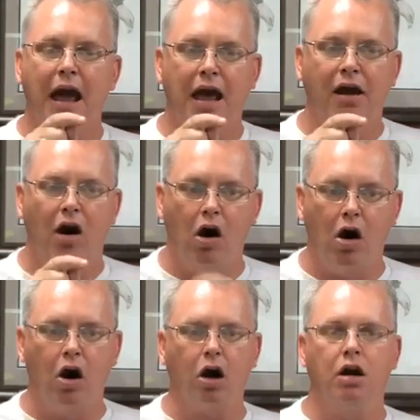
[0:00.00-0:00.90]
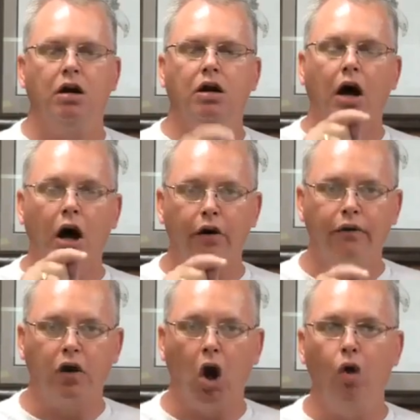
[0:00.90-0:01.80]
an ark
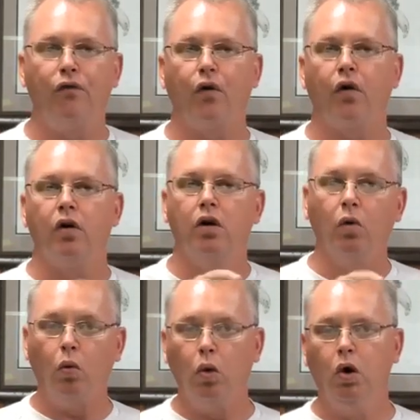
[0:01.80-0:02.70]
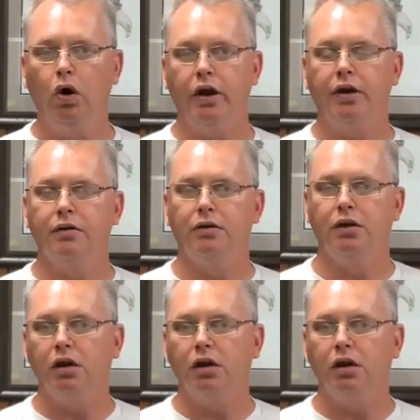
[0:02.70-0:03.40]
of gopher wood.